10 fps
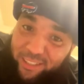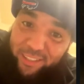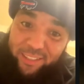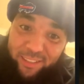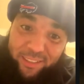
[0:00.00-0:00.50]

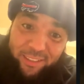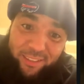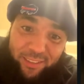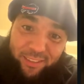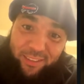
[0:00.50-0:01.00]
The
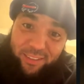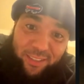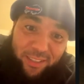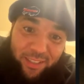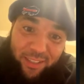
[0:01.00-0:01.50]
grind don't
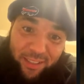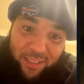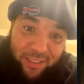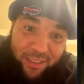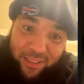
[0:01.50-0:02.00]
stop.
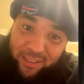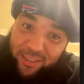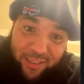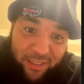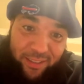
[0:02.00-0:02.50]
We'll be
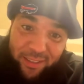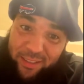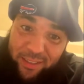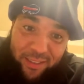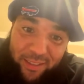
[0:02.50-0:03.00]
right
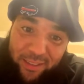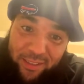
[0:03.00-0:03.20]
back.